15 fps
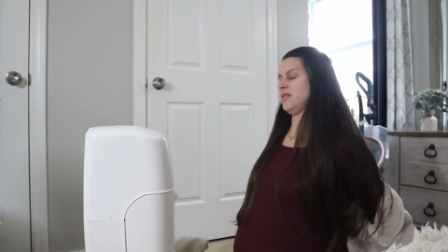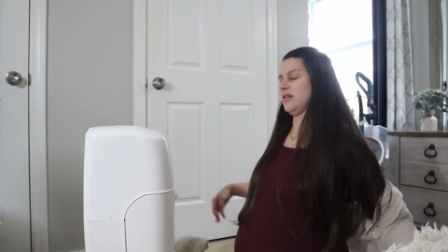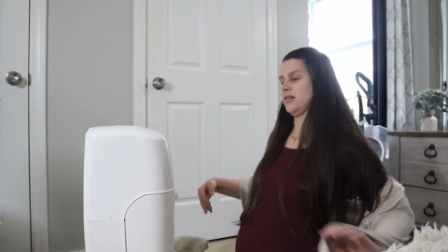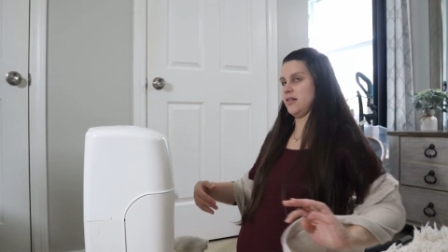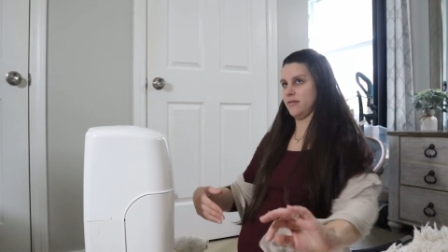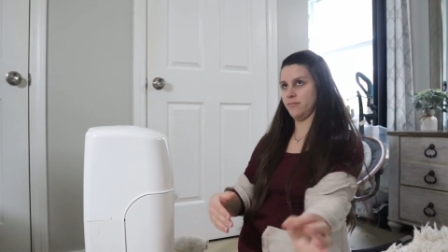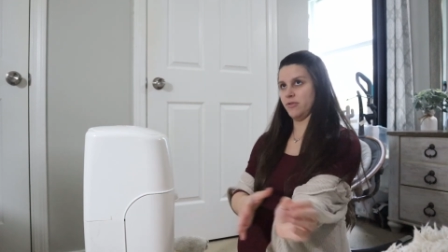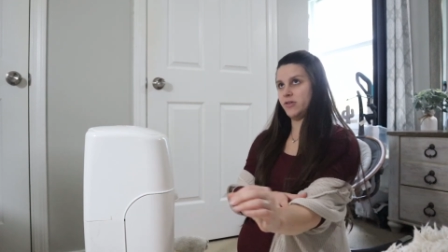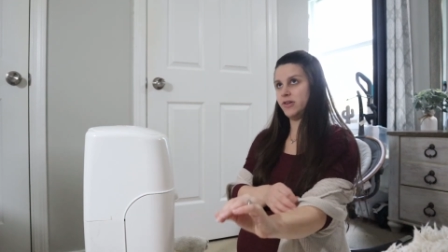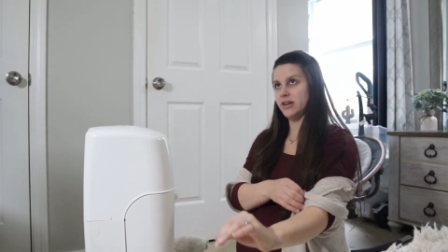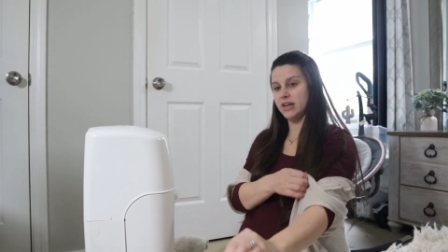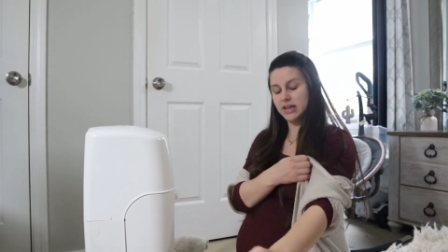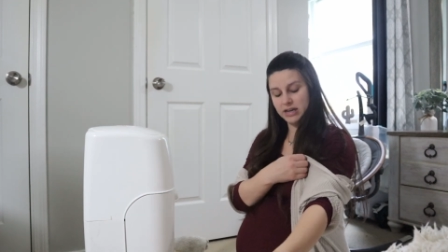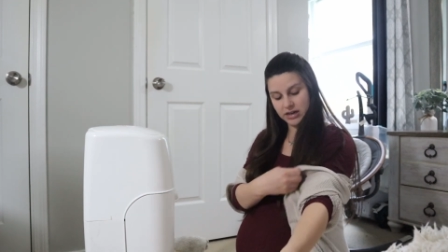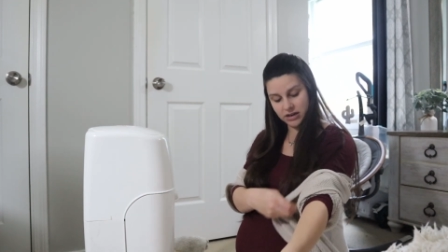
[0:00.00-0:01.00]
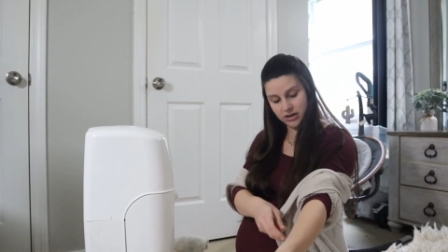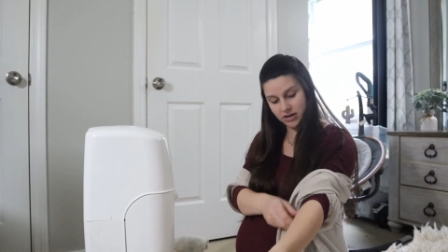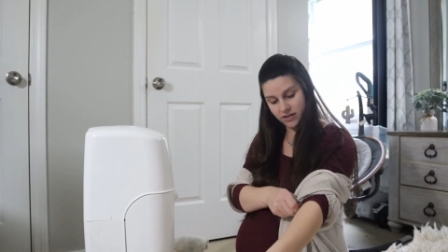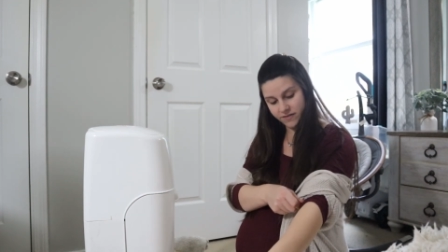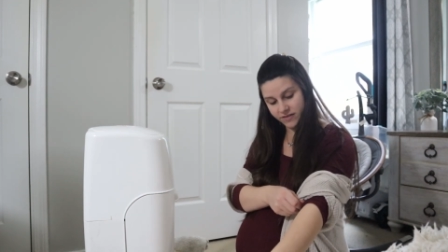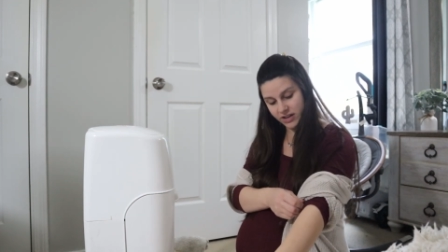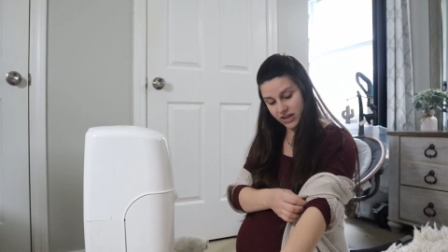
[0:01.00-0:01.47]
I'm already getting
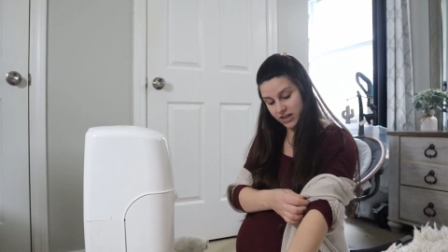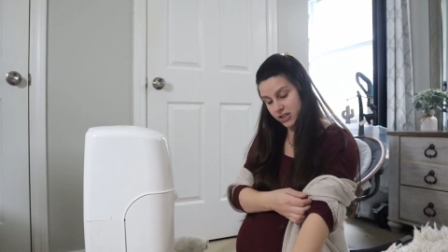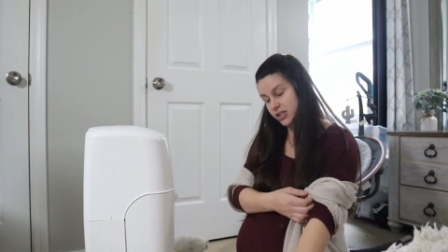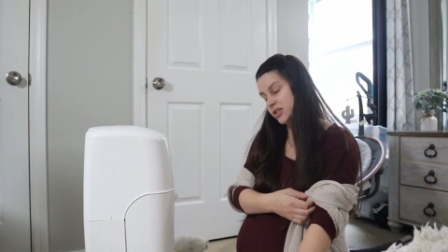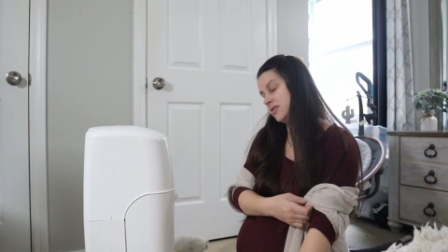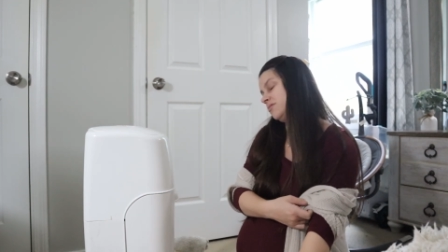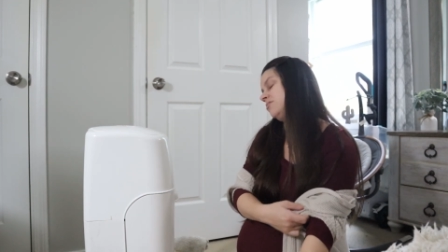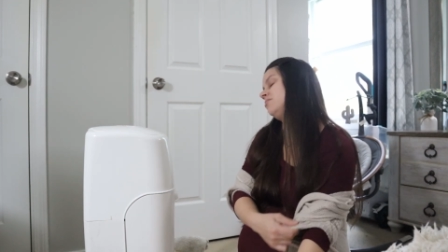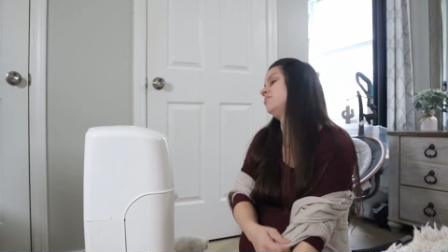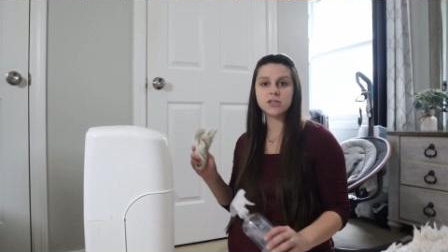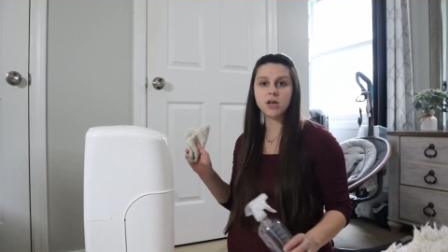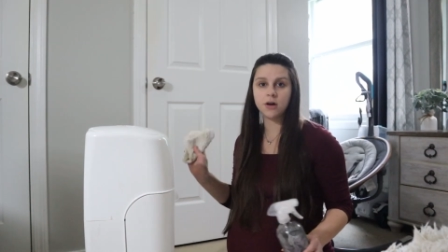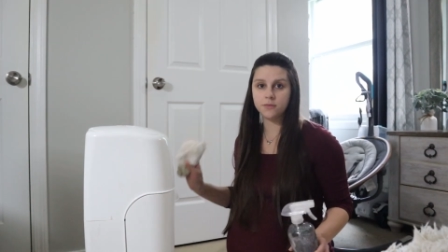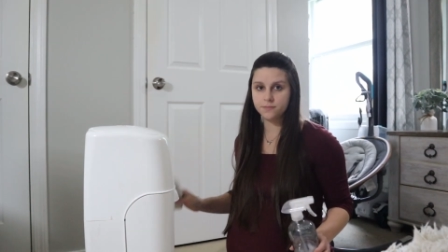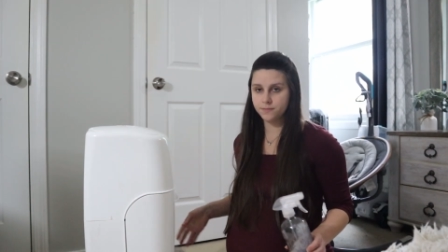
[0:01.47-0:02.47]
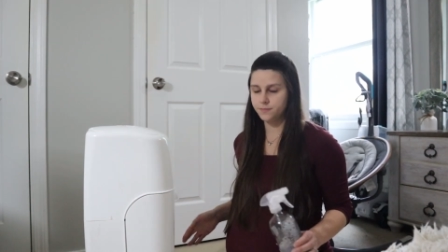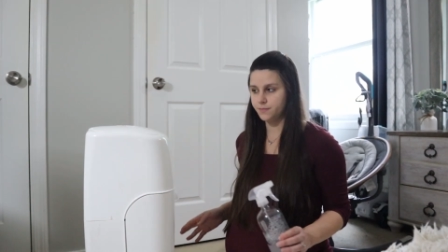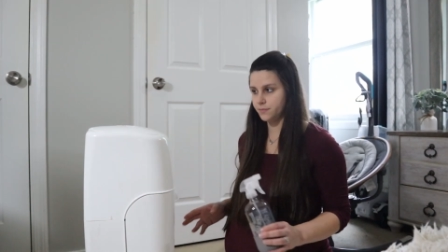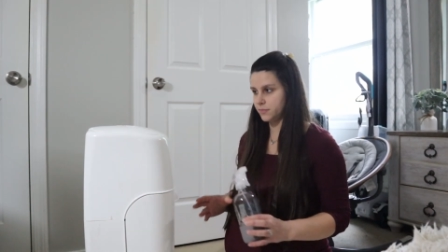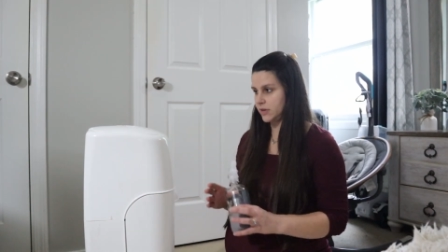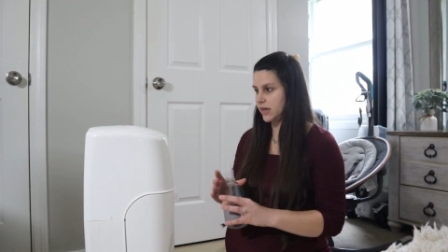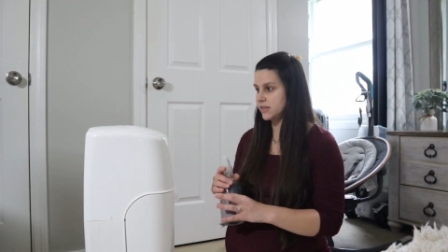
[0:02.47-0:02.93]
hot flash. So,
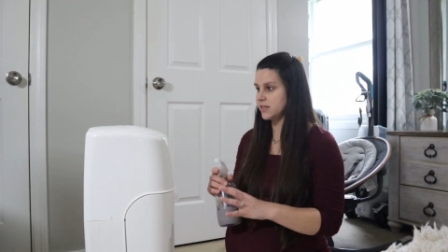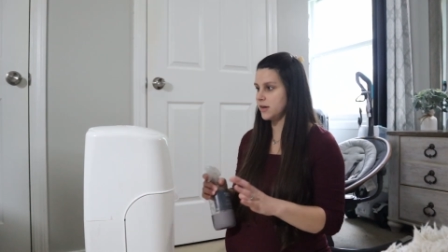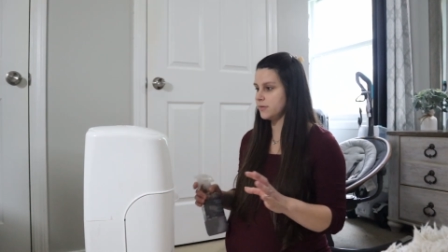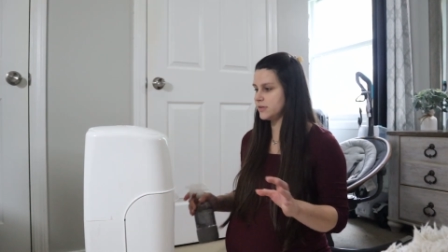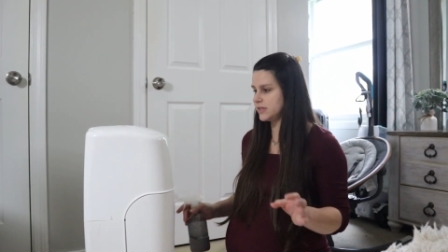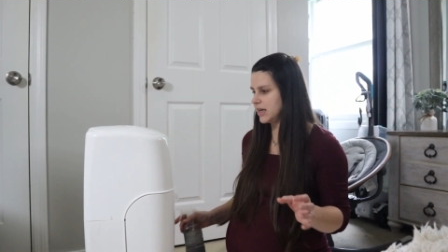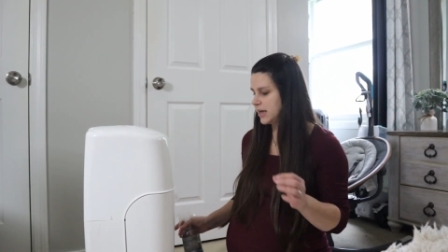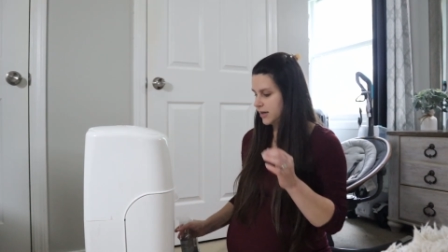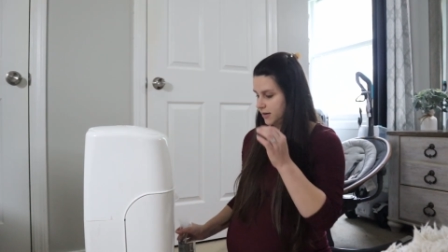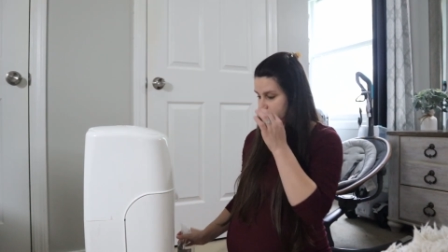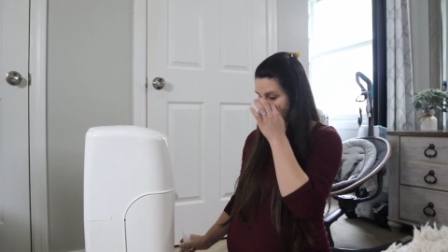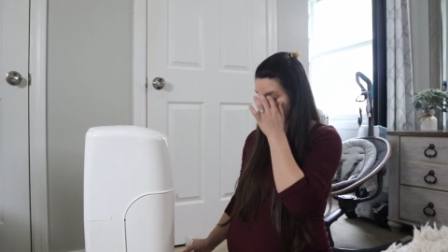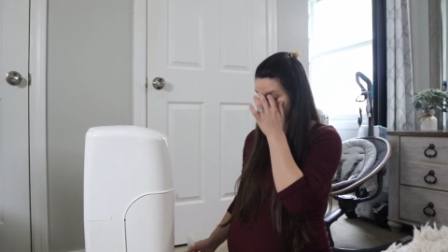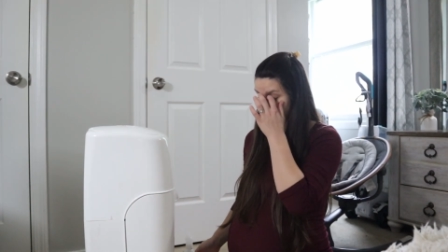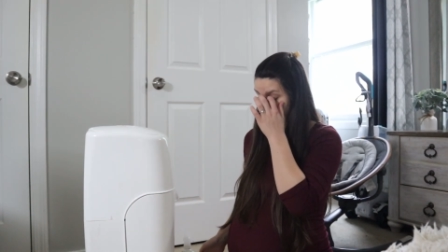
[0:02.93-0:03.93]
as I was saying,